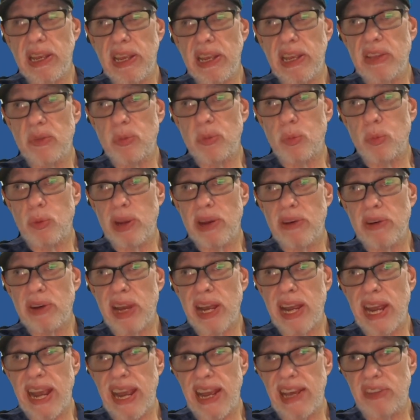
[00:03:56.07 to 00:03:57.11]
is where
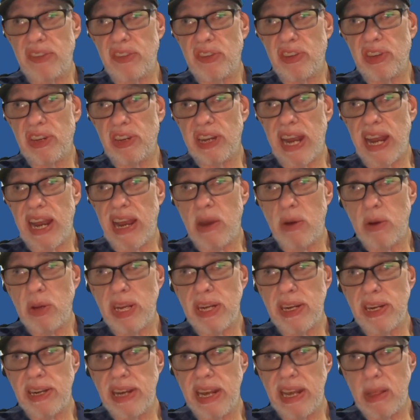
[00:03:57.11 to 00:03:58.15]
I asked it, how can
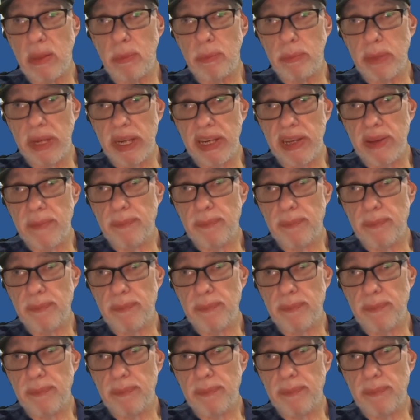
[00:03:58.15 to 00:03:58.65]
it help me?